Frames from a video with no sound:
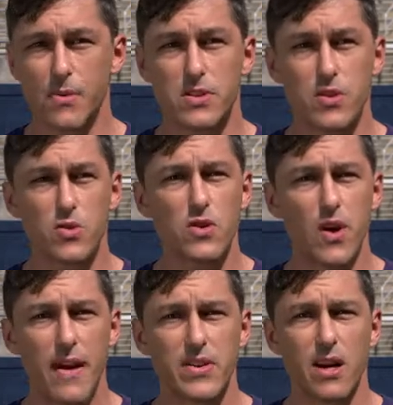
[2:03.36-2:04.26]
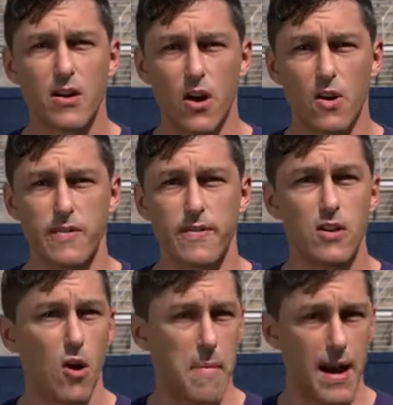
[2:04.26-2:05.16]
that was due to gravity on Earth,
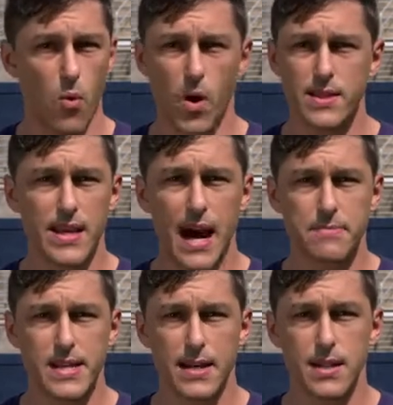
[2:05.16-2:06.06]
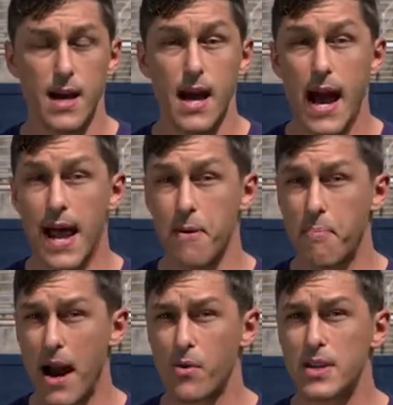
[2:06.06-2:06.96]
no matter what the object, at
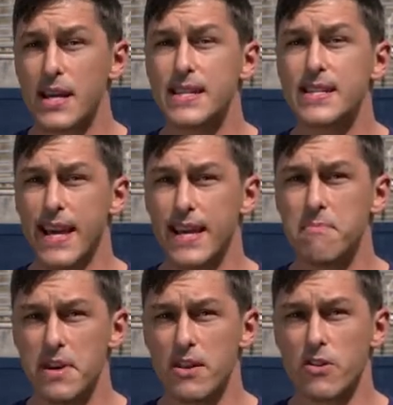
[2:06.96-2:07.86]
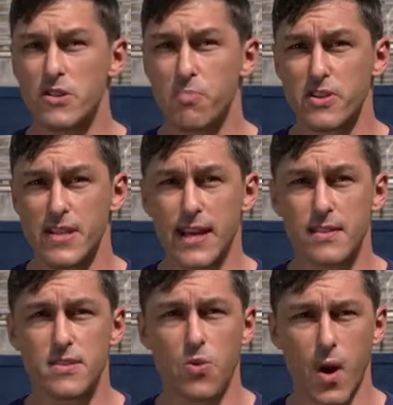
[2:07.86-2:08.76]
about 10 meters per
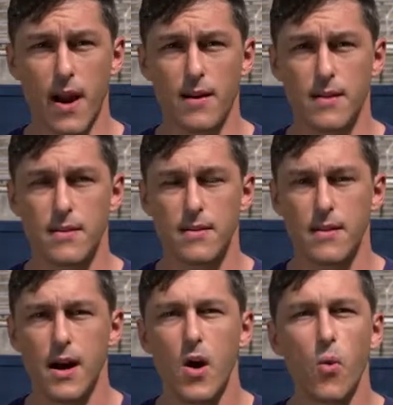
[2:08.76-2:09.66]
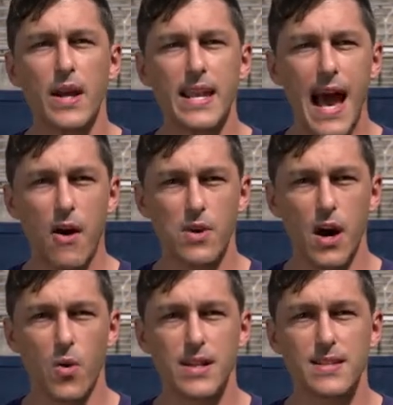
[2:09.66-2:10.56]
second squared. We now
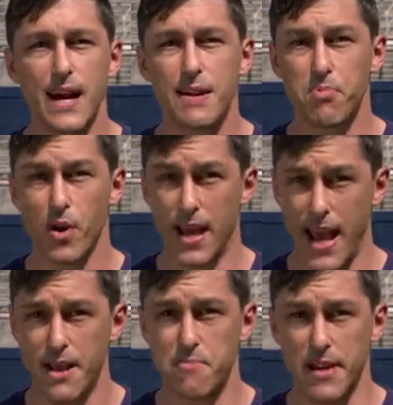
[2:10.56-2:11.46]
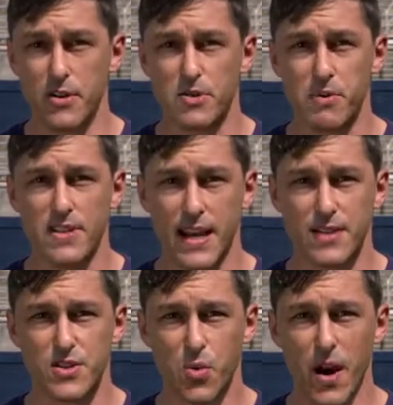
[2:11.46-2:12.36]
know it is 9.8 meters per
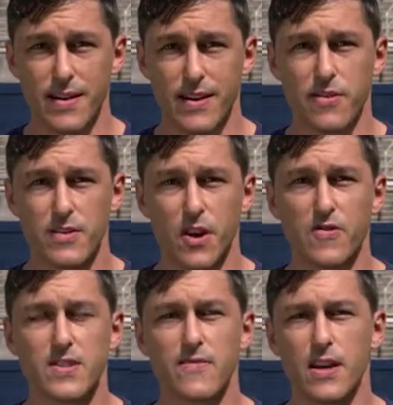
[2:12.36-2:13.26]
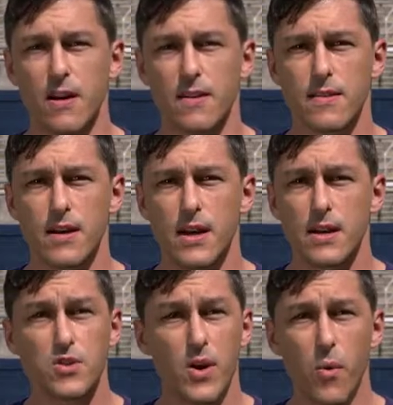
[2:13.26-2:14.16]
second squared near the surface of the Earth,
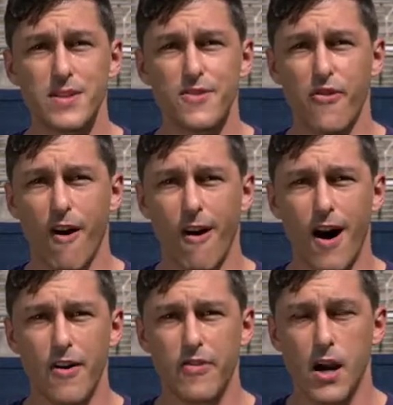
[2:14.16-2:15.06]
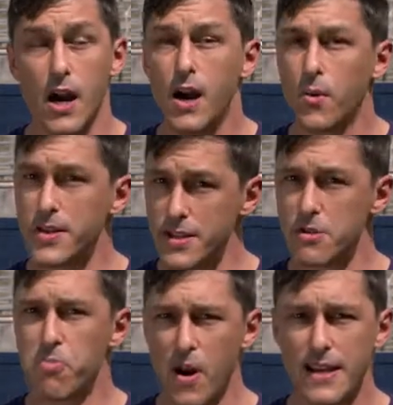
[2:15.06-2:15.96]
so he wasn't far off, which is
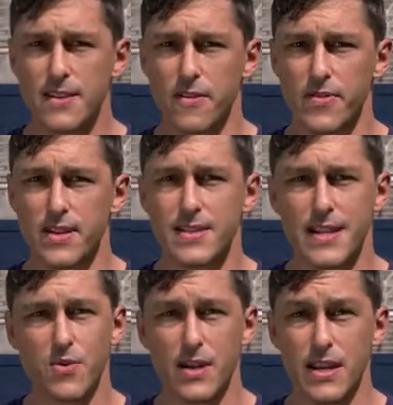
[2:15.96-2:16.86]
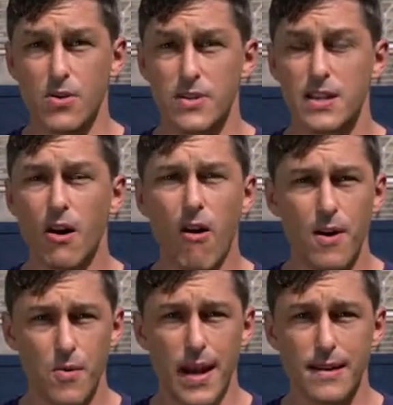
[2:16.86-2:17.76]
impressive considering he used his
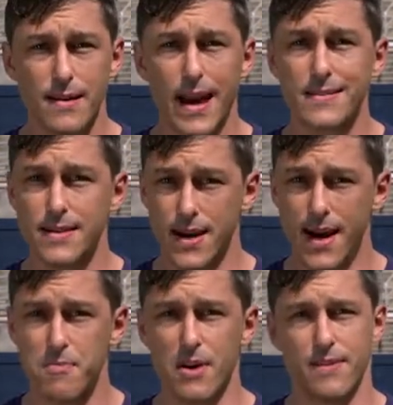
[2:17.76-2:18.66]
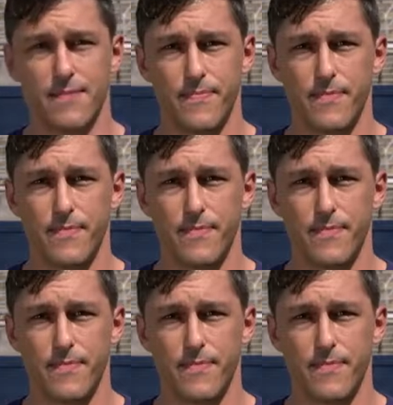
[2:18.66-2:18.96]
heart rate as a timer.